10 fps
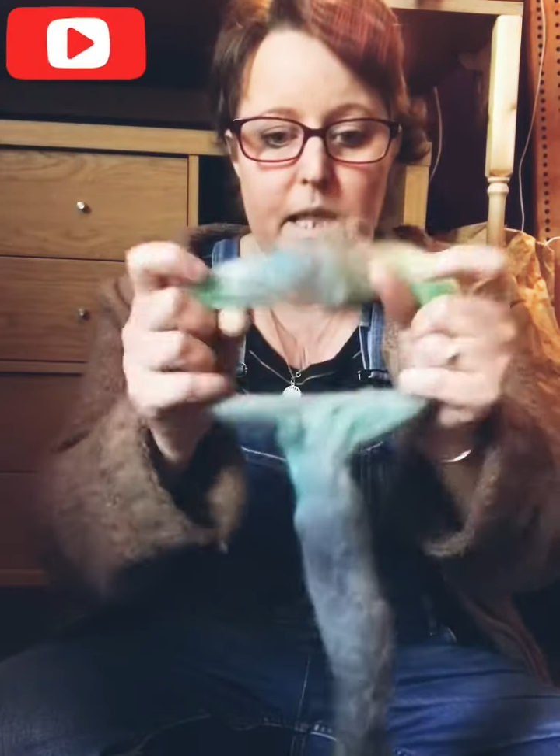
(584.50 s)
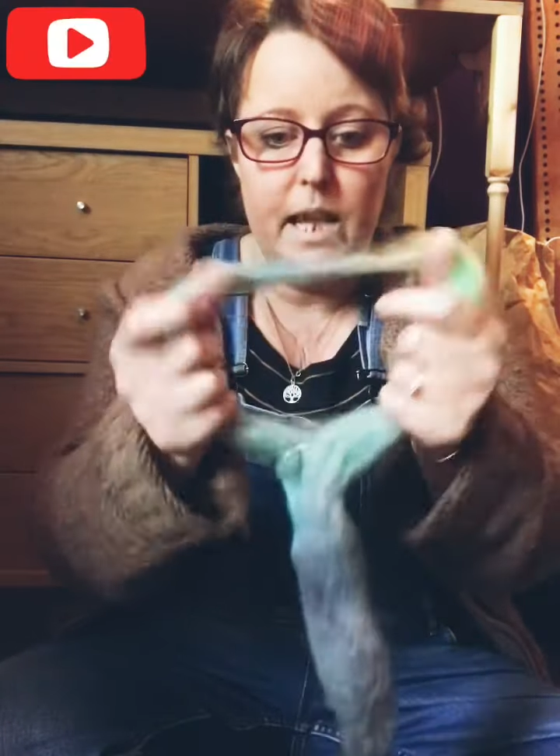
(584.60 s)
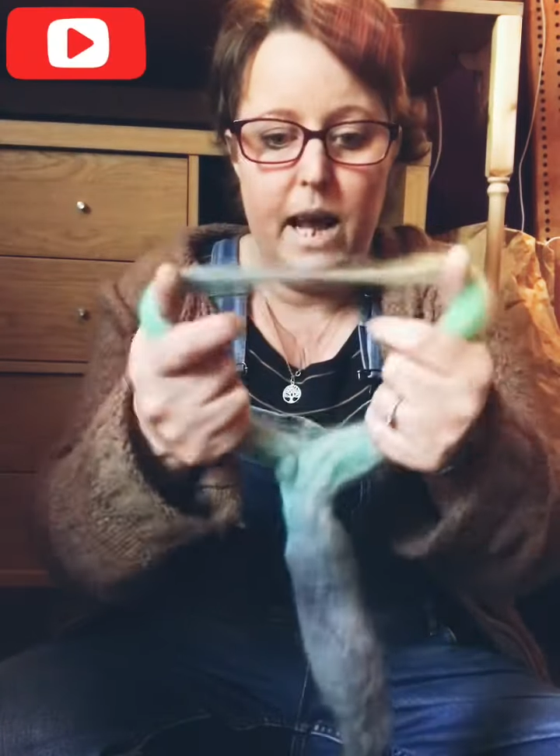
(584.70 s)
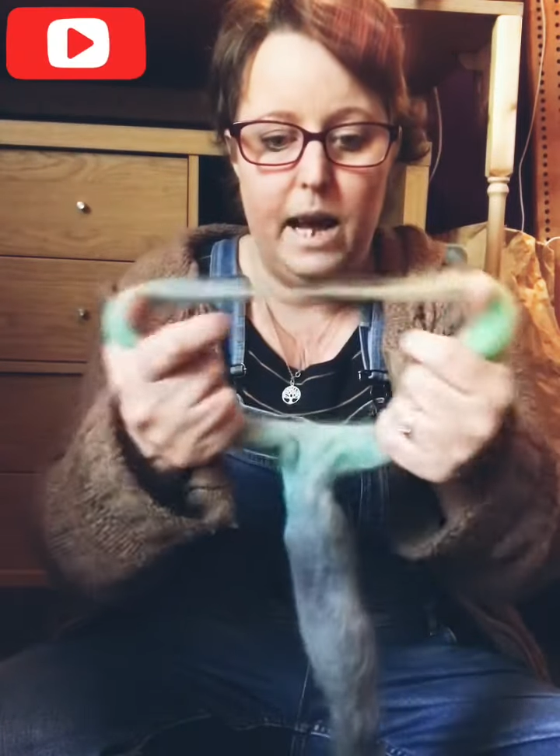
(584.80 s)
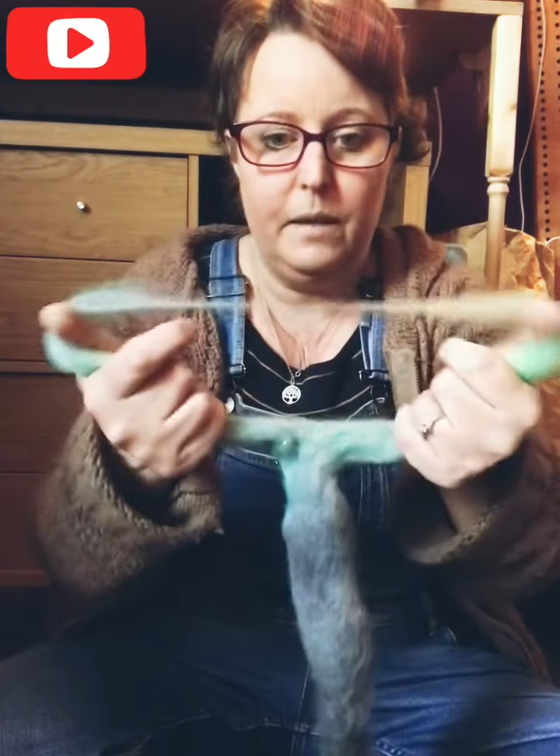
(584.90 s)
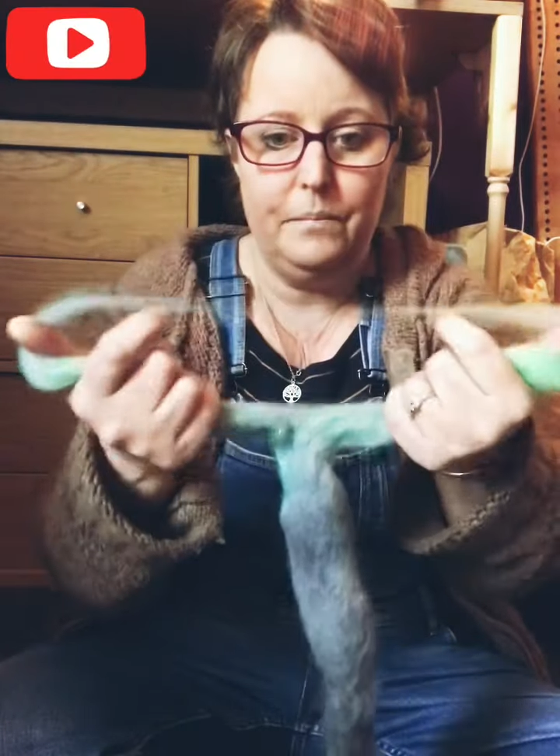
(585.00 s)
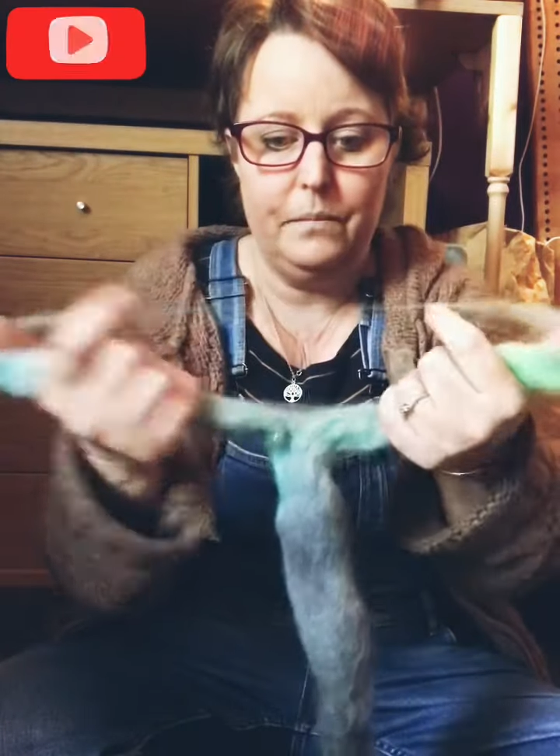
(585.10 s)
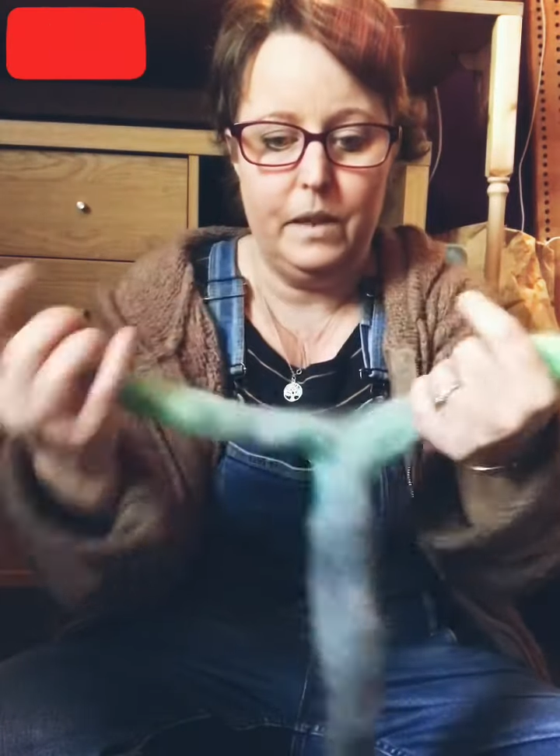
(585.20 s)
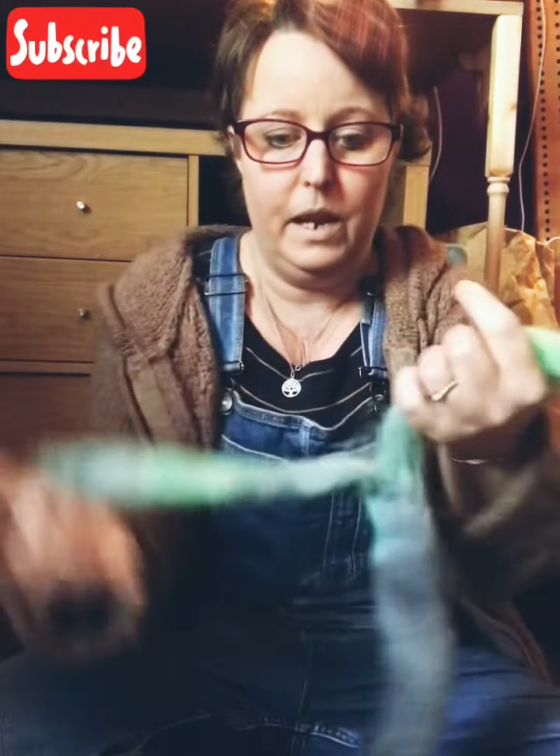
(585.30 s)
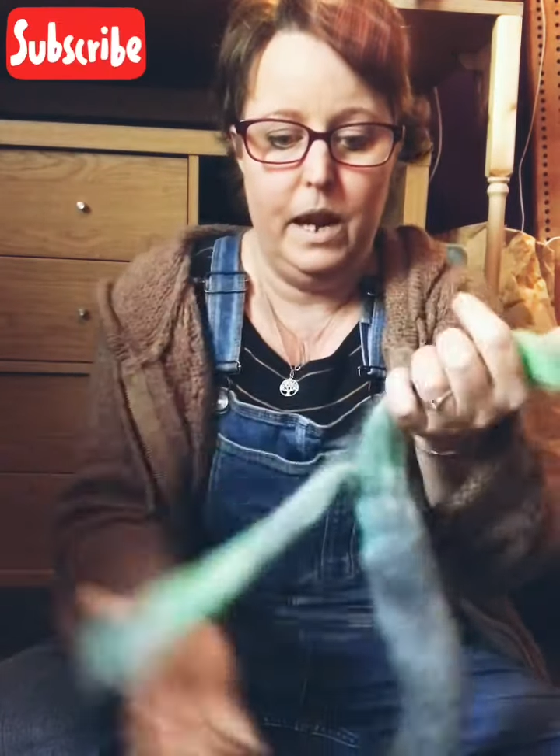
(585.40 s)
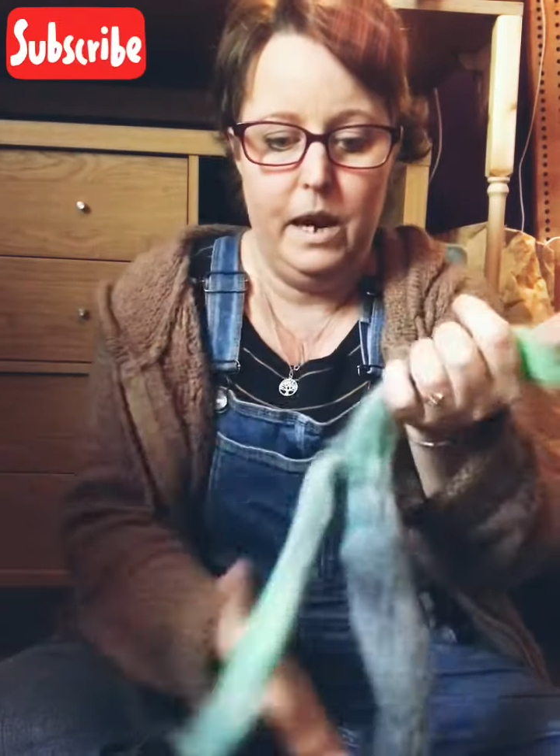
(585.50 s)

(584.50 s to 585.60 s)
that in